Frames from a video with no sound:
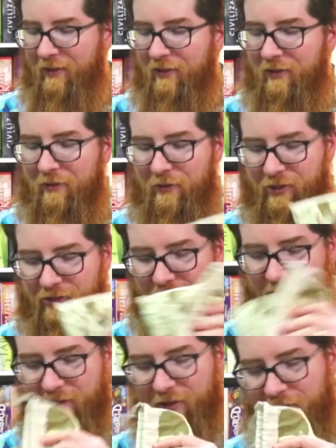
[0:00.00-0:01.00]
which is
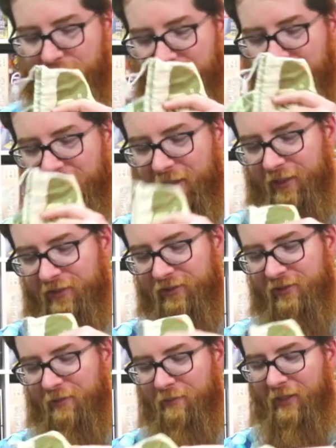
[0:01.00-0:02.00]
quite hilarious,
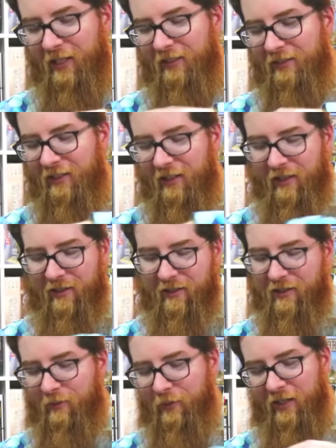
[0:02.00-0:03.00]
but
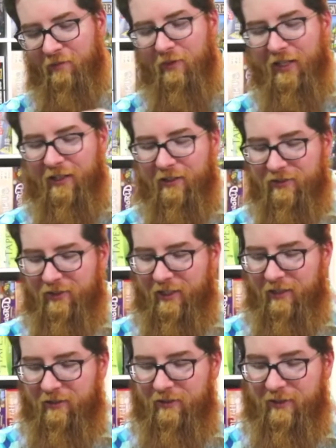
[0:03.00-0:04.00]
we have played this
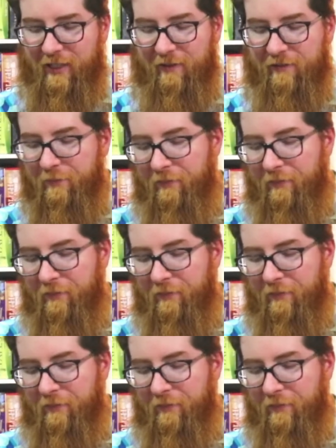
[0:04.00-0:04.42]
thing to death.